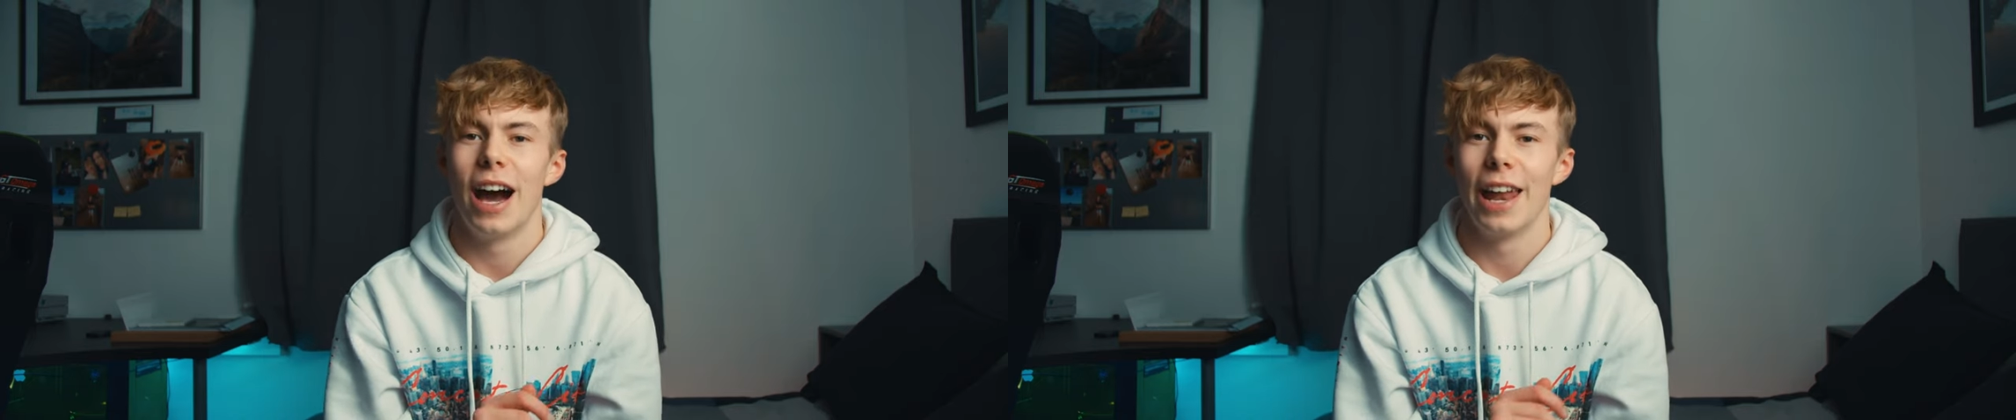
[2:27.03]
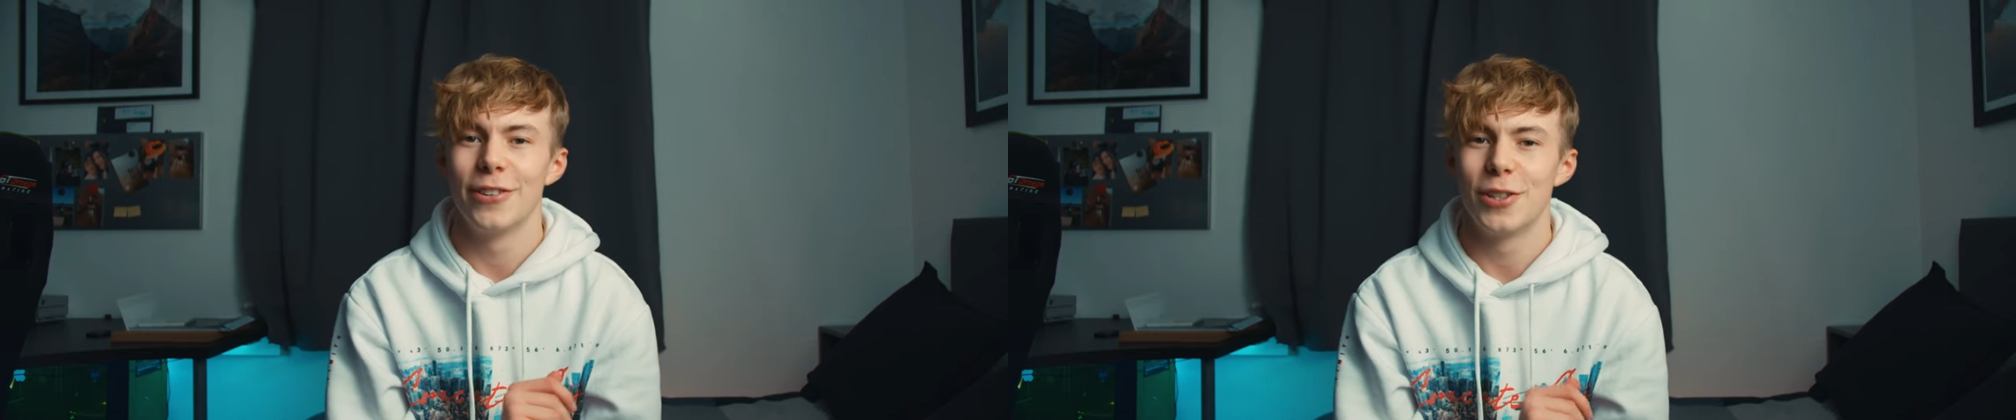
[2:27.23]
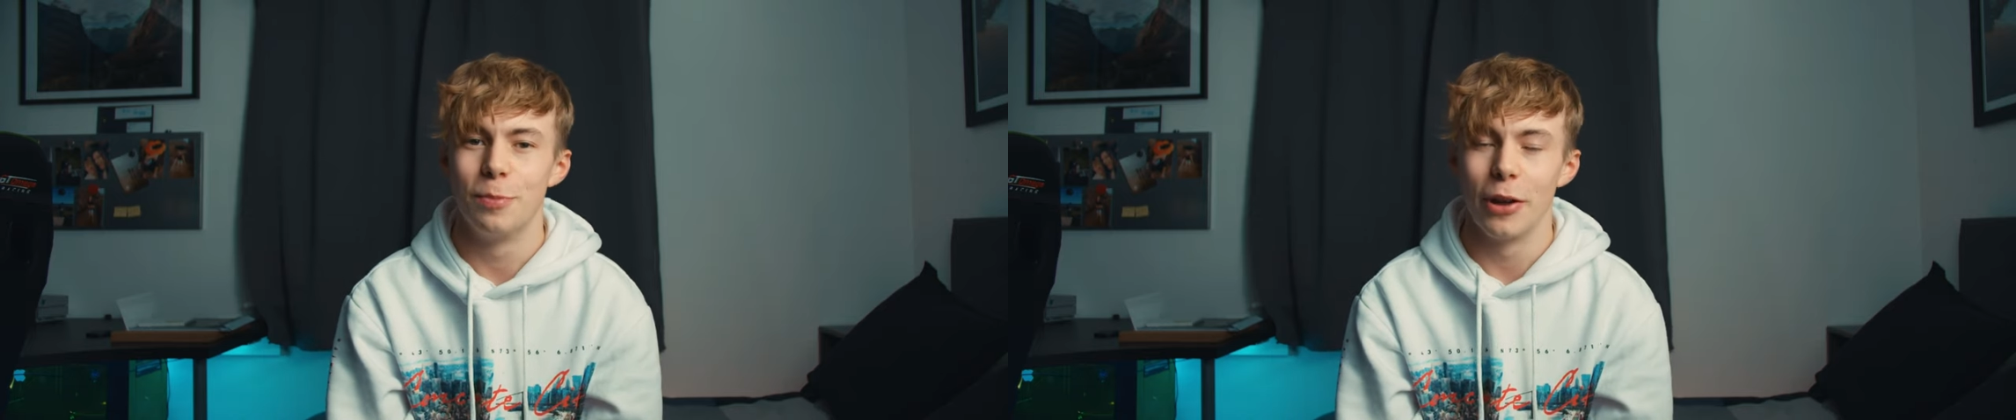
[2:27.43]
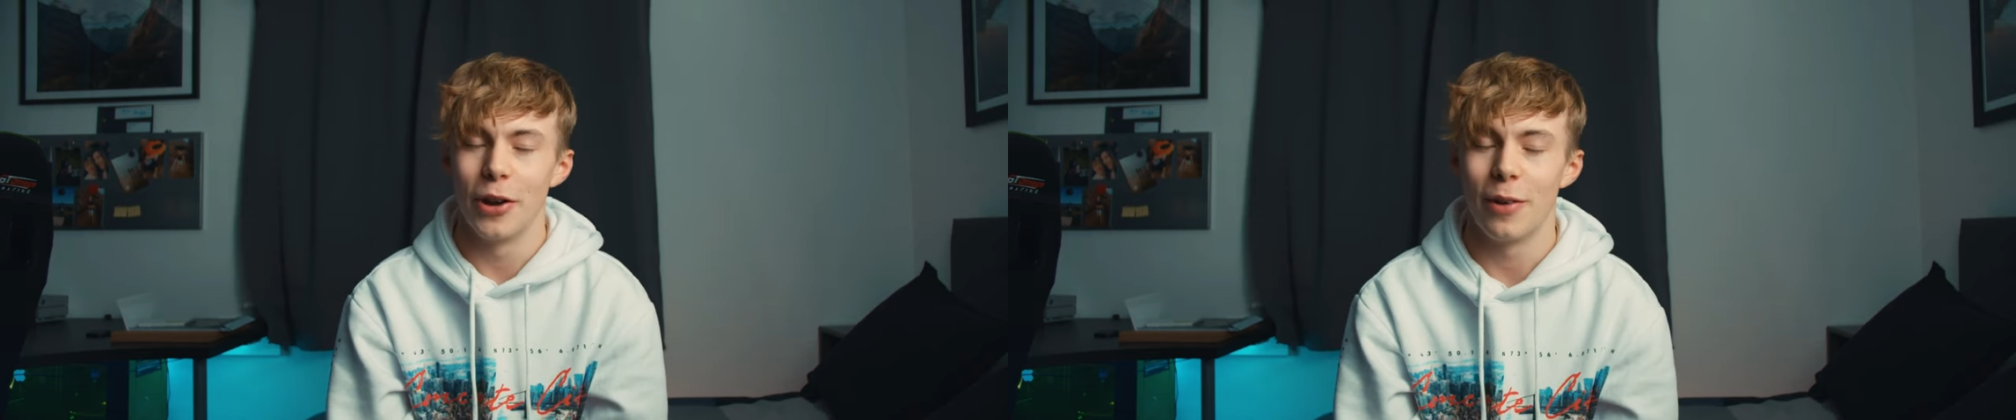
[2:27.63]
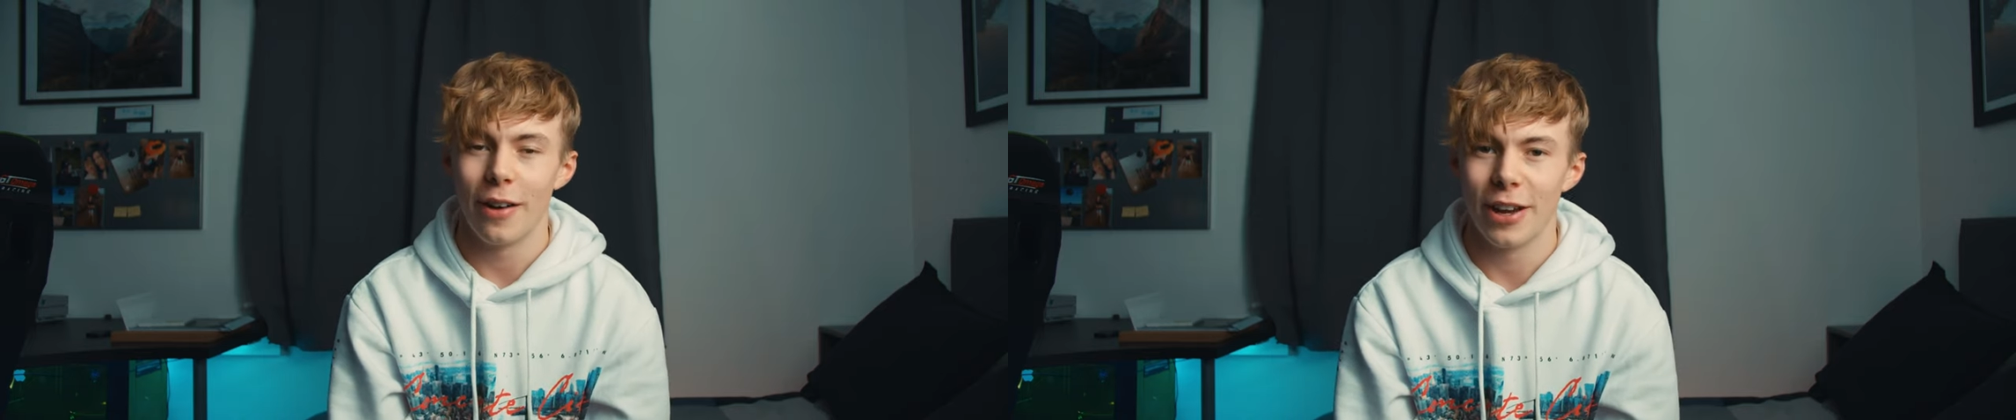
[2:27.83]
And I was just
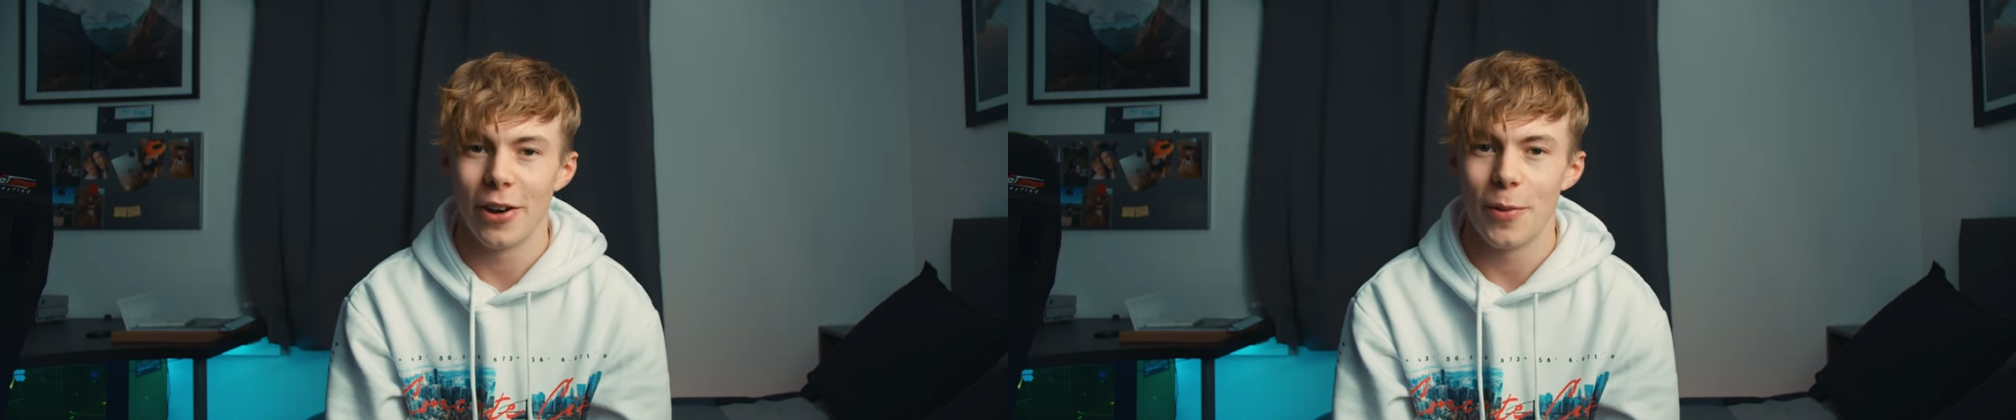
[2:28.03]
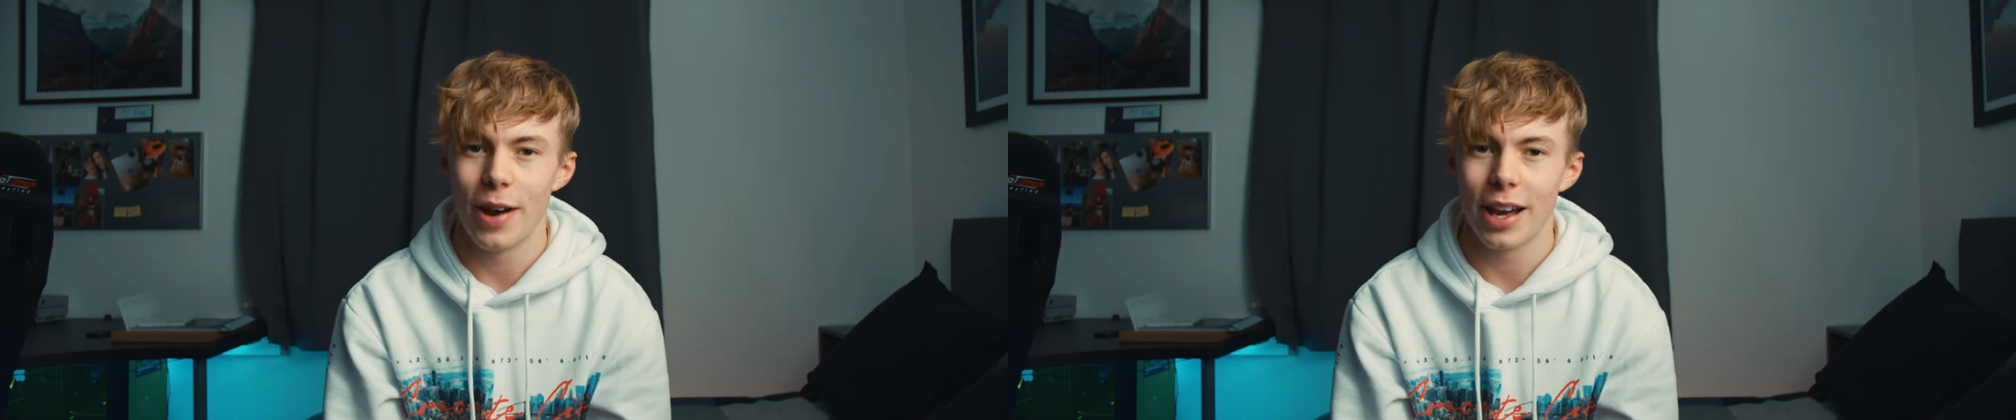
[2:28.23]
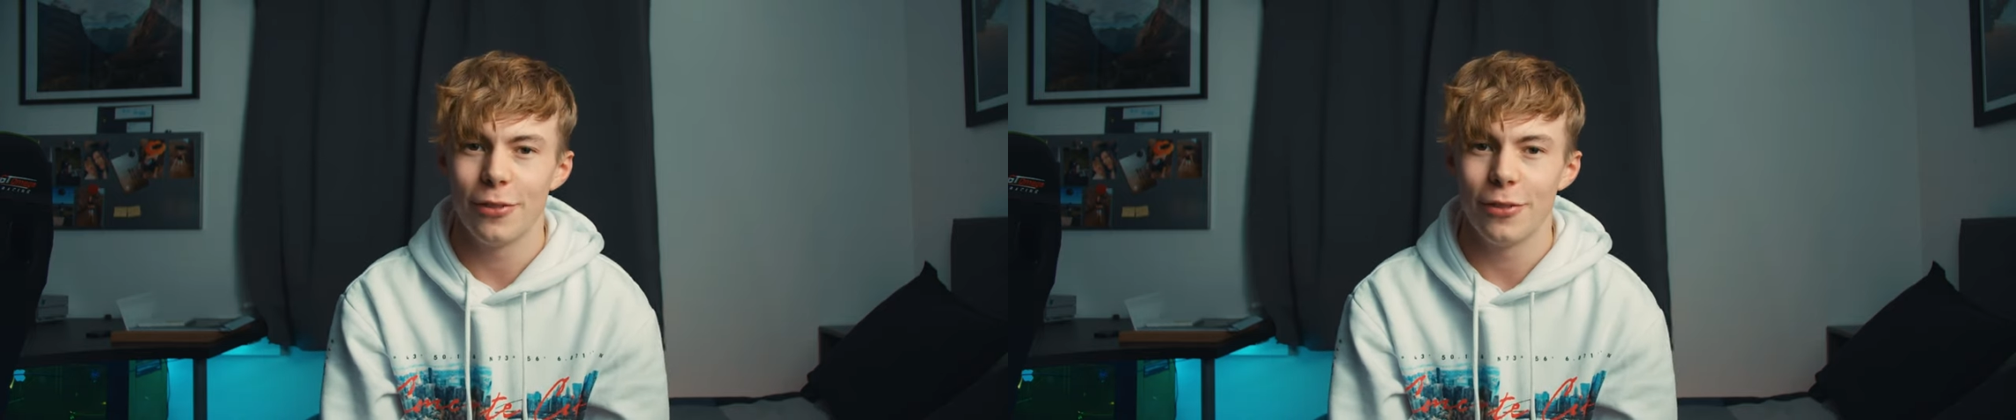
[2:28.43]
blown away when I got back.